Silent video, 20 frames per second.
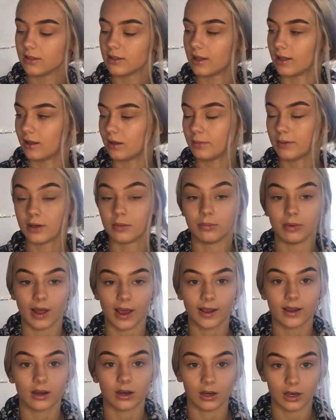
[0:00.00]
a little bit of
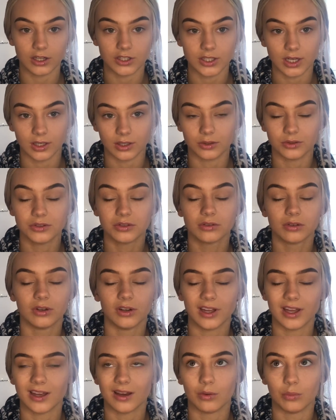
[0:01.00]
black eyeshadow to
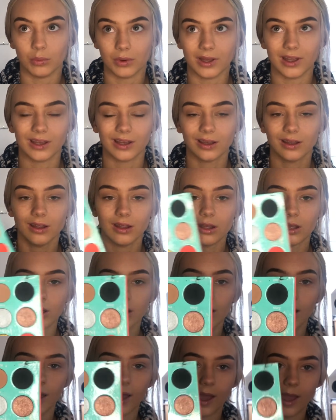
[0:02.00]
create a wing,
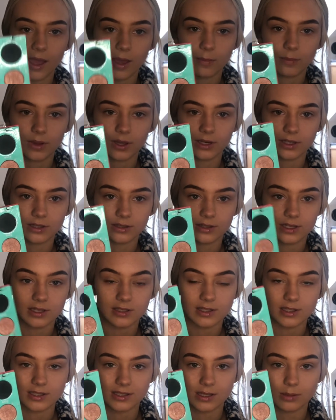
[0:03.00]
and this
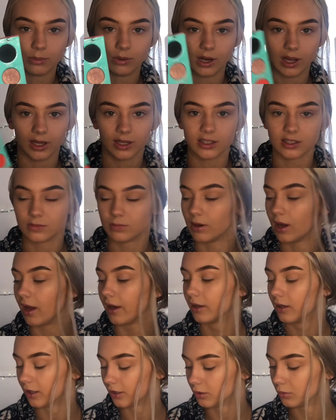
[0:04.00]
is the blackest black
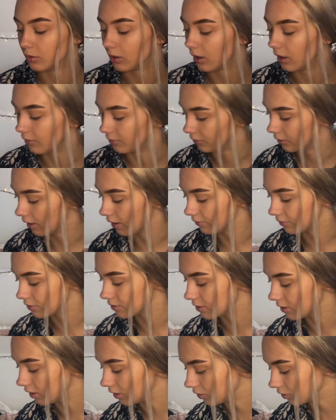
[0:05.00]
like you will ever
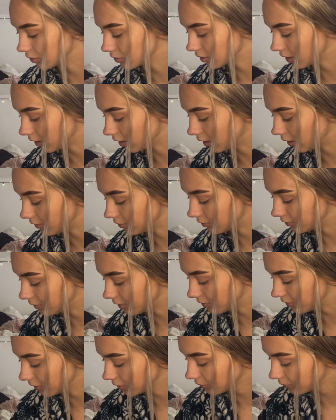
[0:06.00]
see in your entire life of
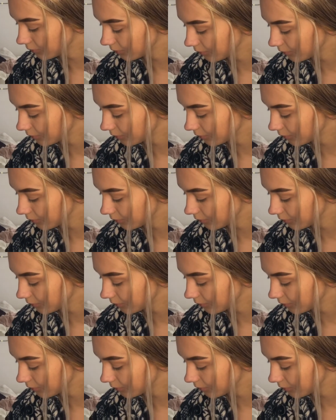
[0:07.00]
living.